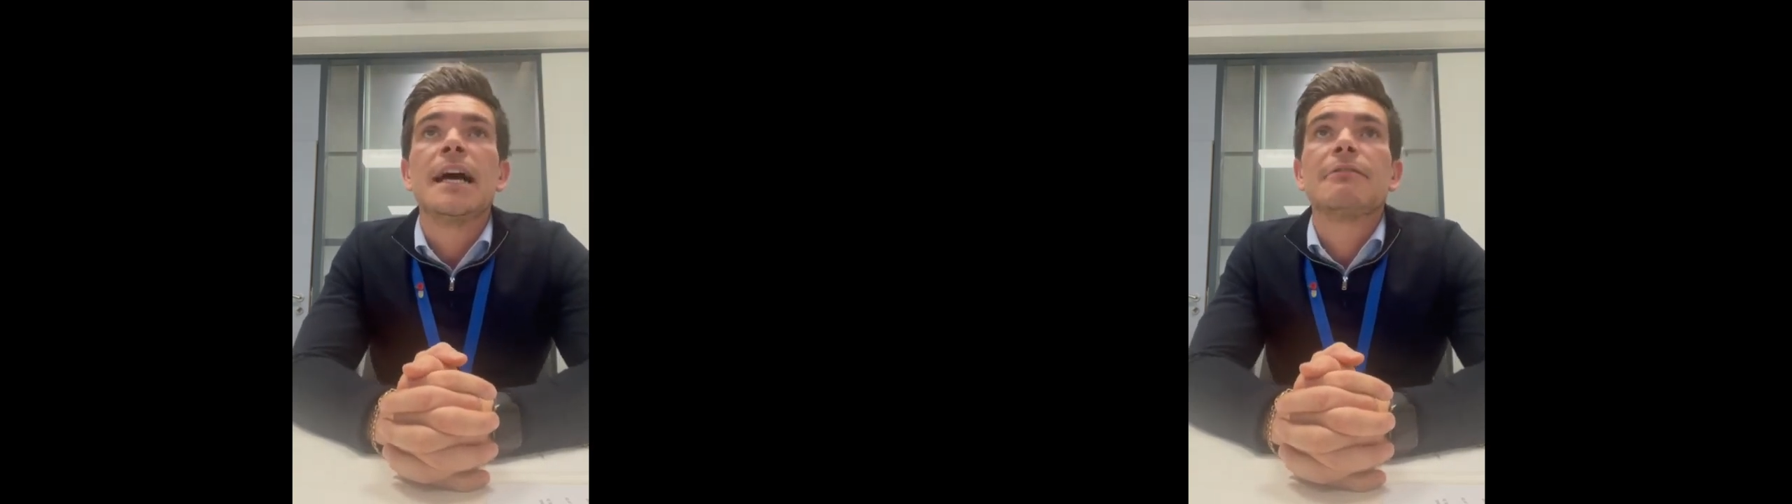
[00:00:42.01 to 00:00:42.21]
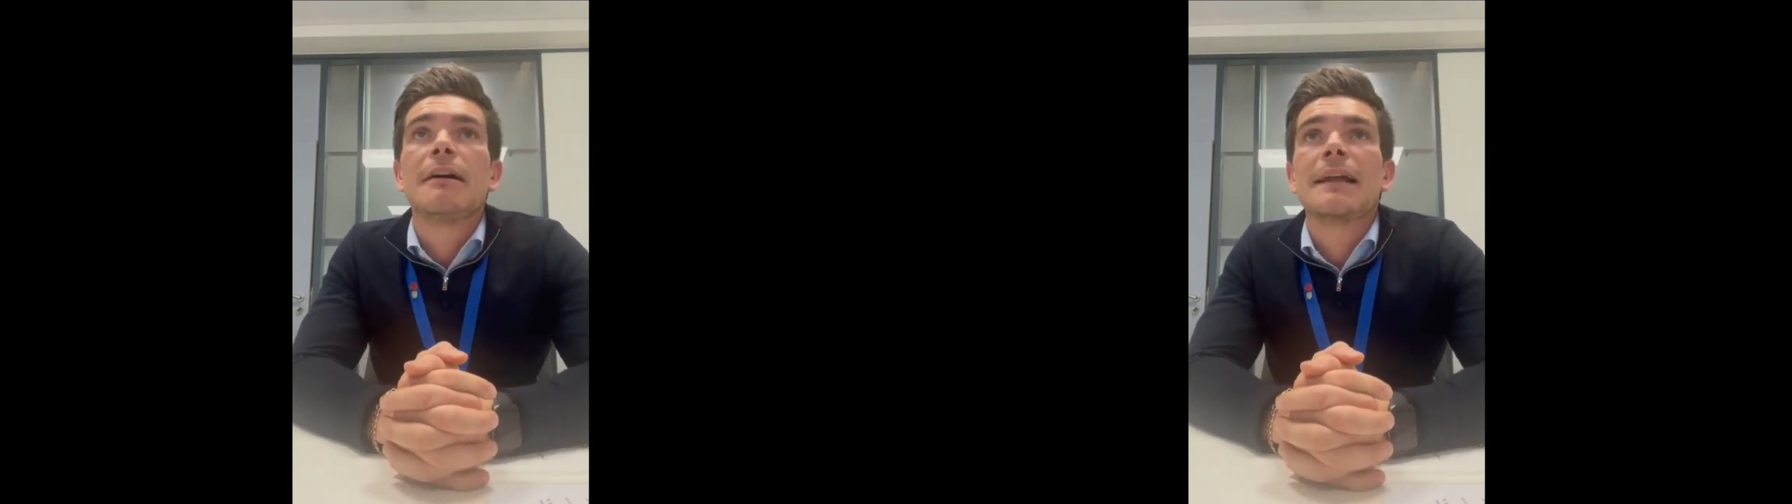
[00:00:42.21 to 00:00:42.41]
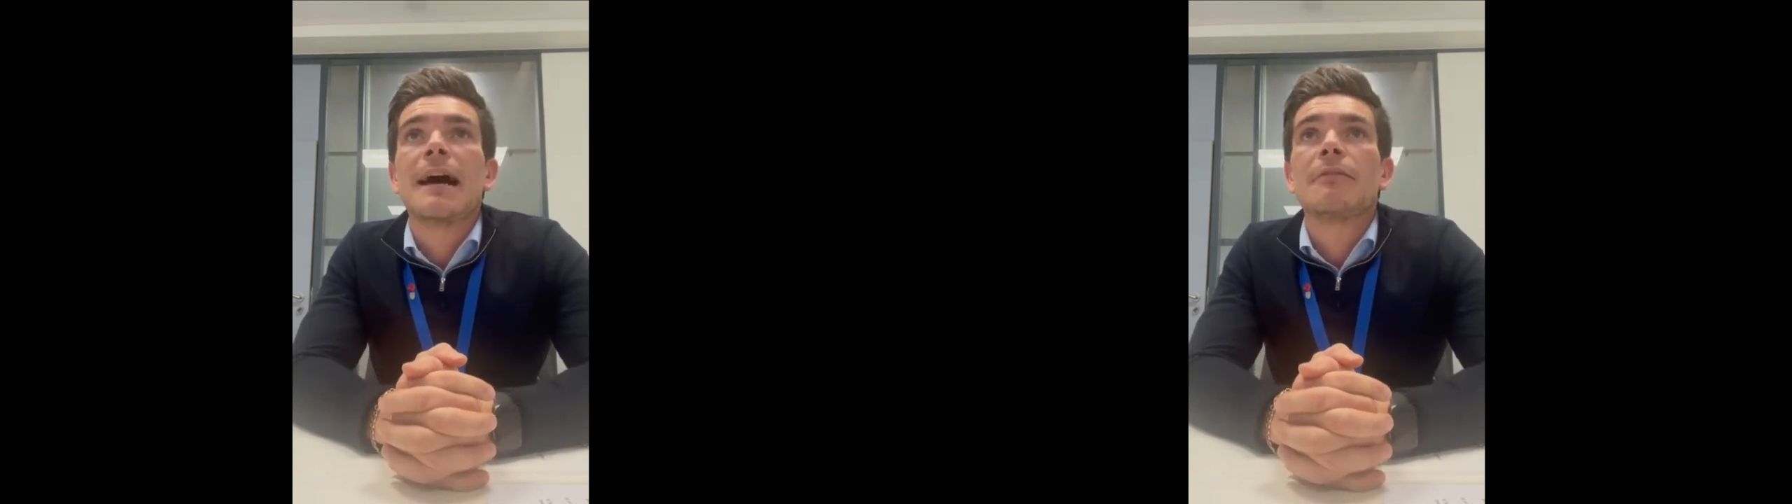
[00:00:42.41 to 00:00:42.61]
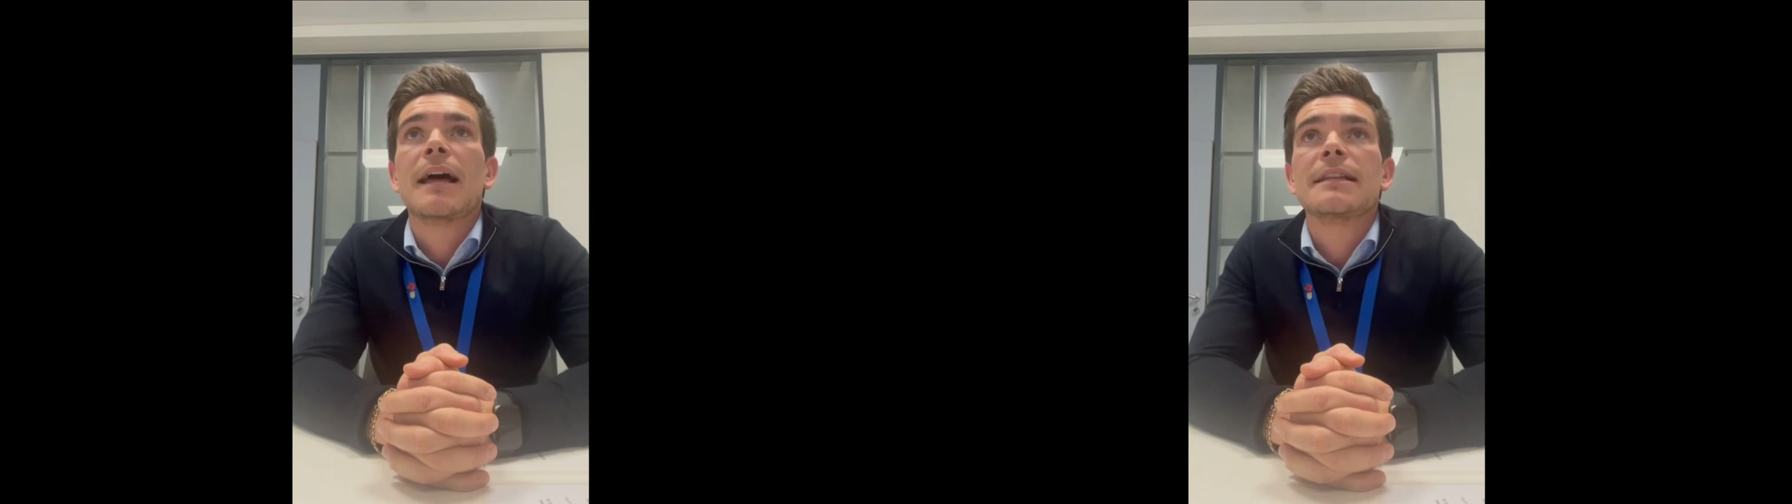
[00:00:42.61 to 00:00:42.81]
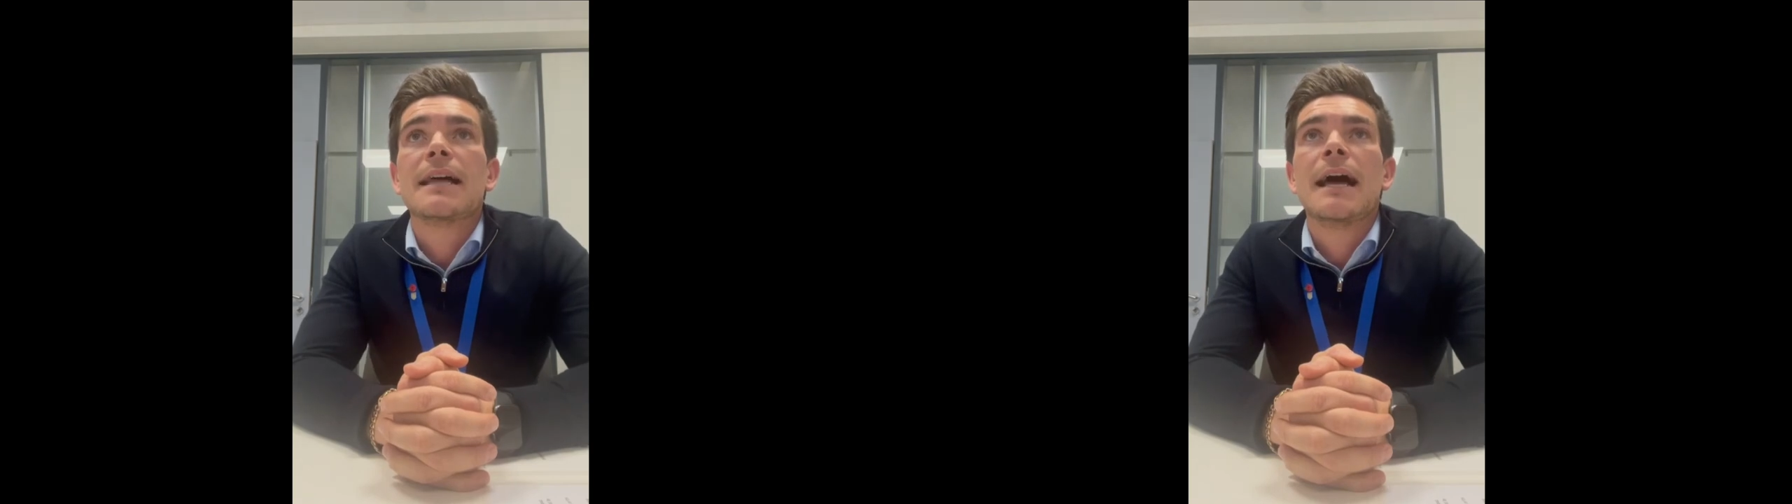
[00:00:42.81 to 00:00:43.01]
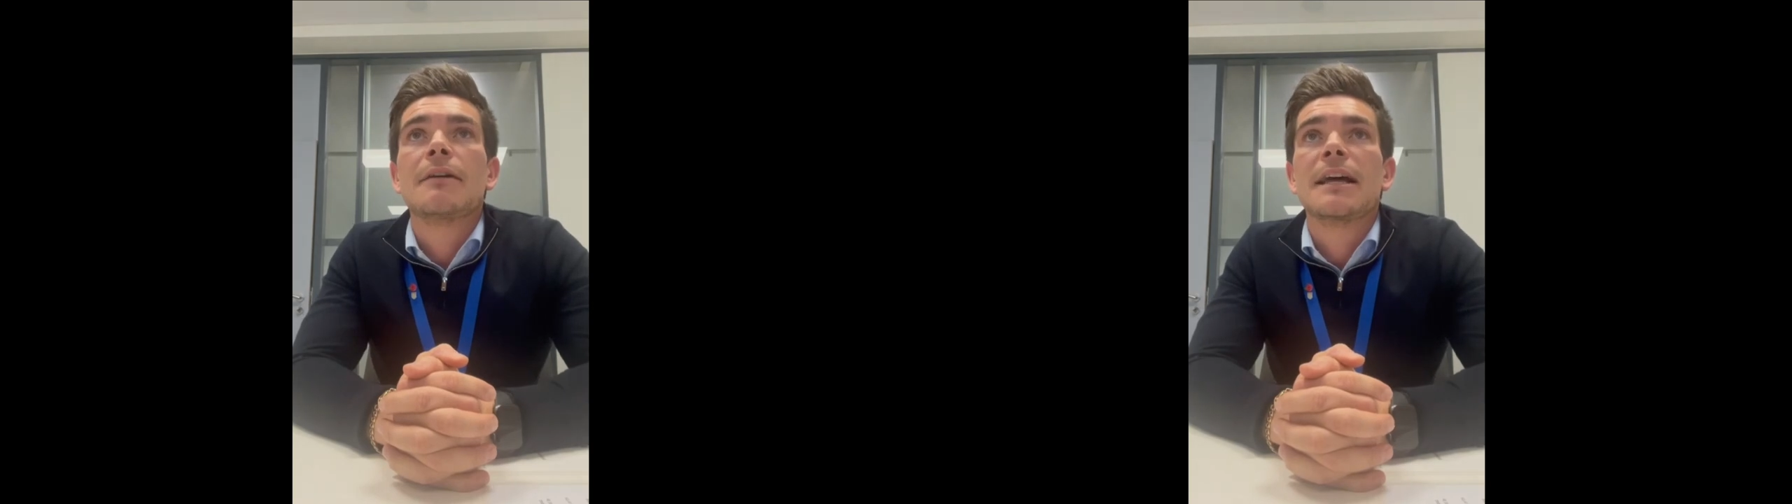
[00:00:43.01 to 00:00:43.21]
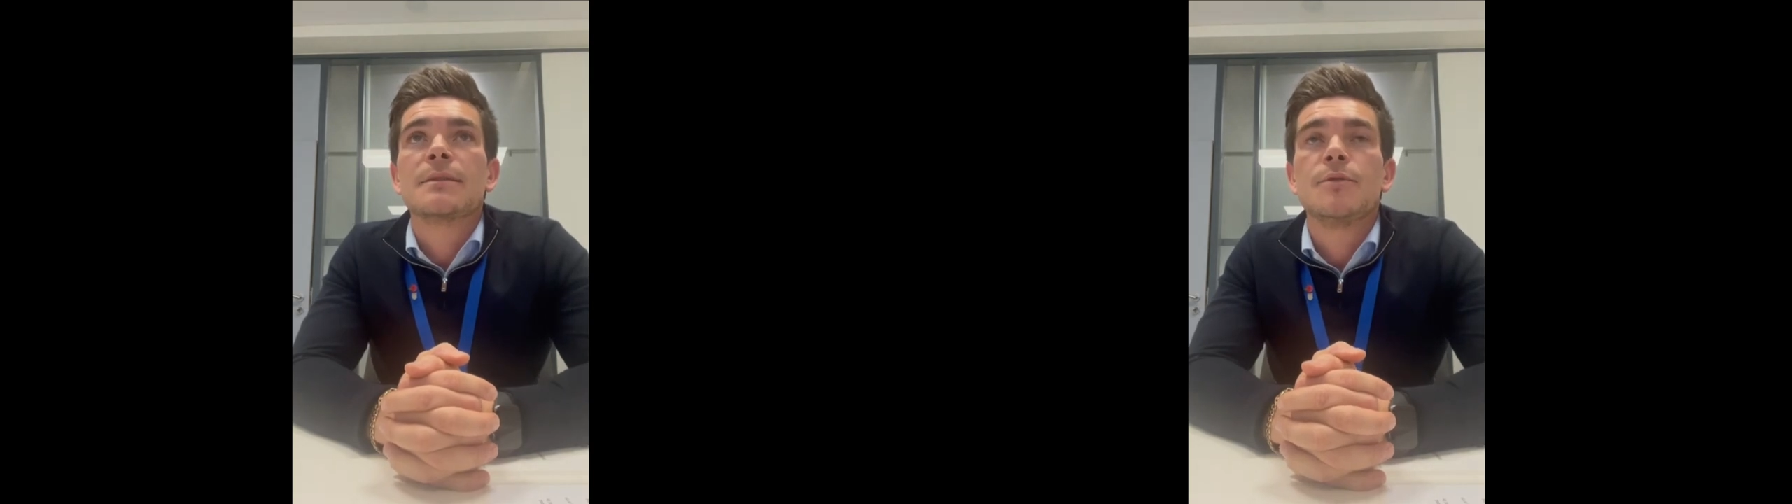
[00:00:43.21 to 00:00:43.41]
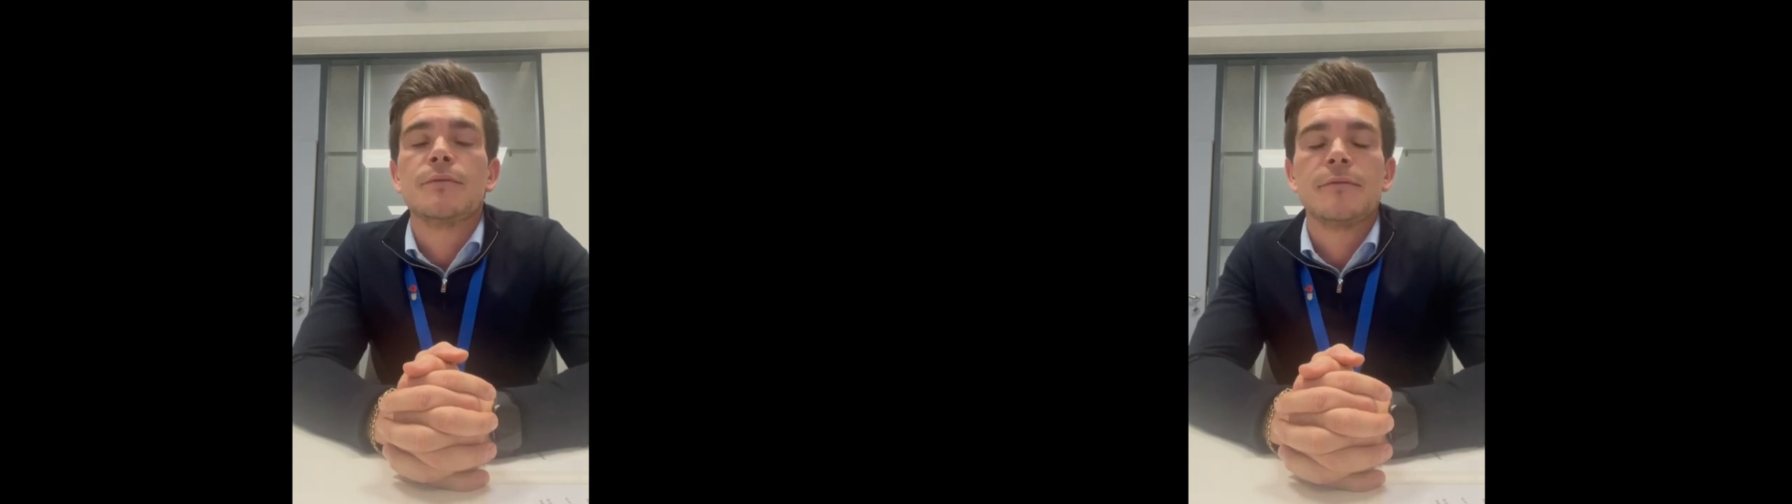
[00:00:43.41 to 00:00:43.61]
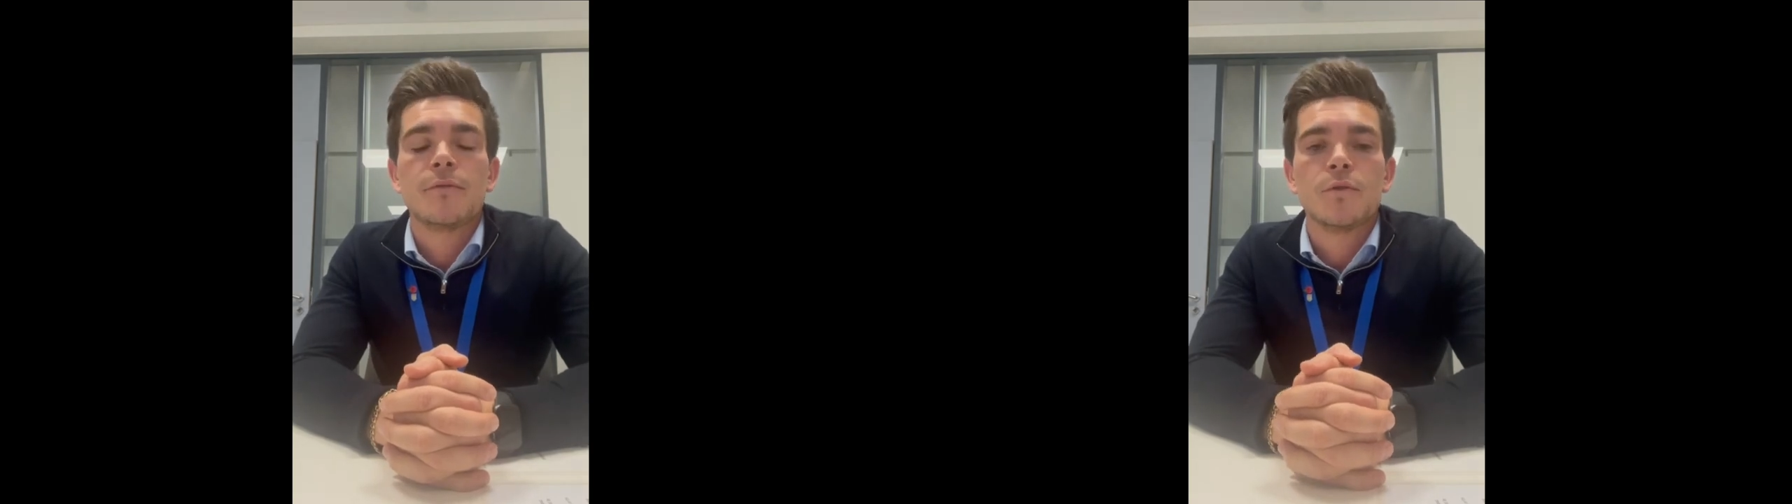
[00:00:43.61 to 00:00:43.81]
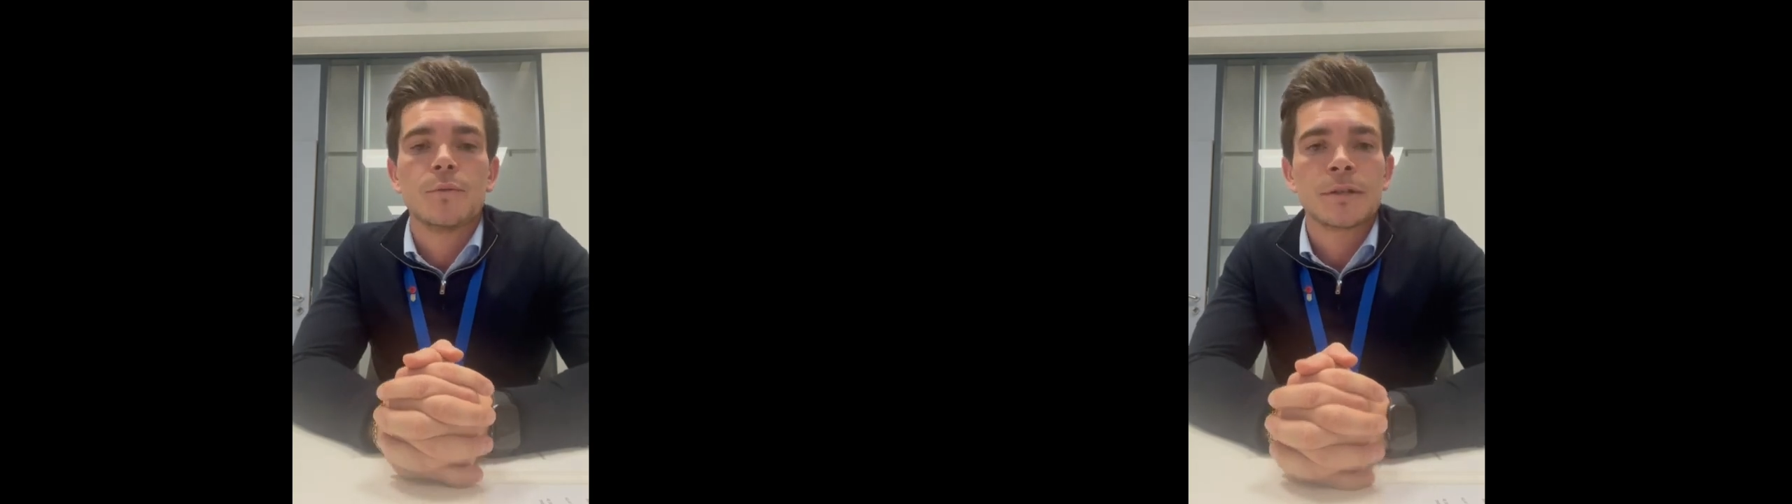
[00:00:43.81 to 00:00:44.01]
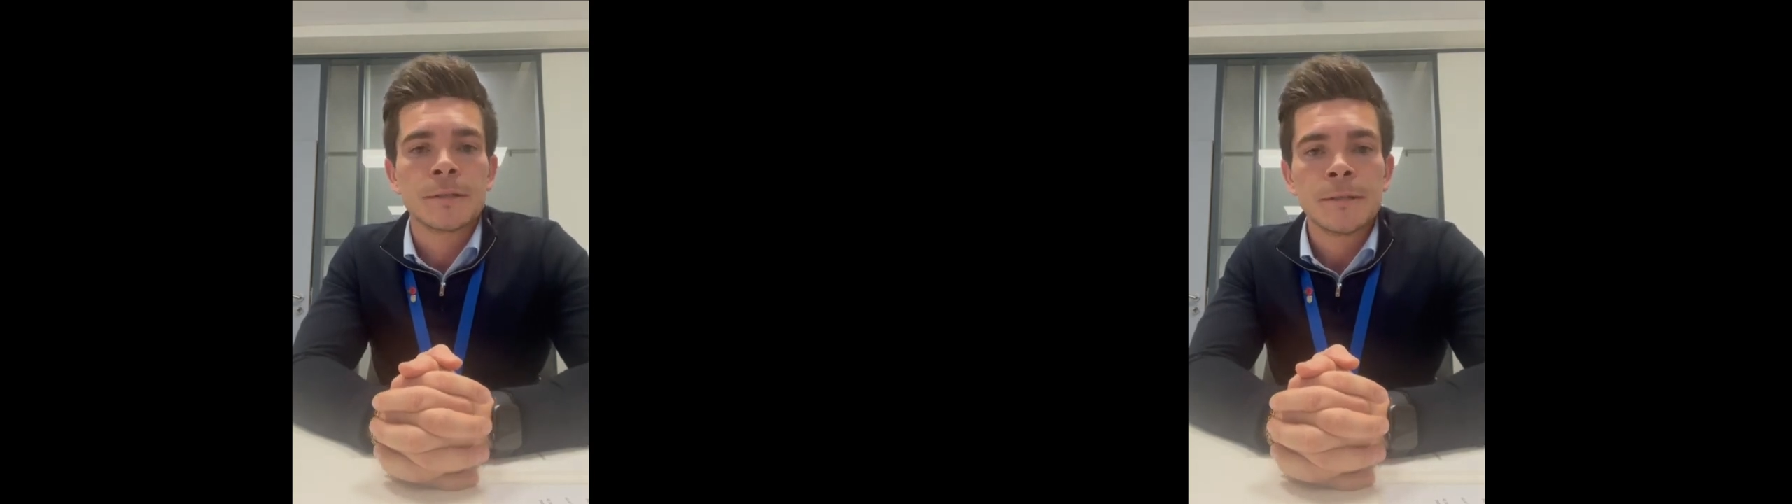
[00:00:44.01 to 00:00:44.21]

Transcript: around how that's moving forward.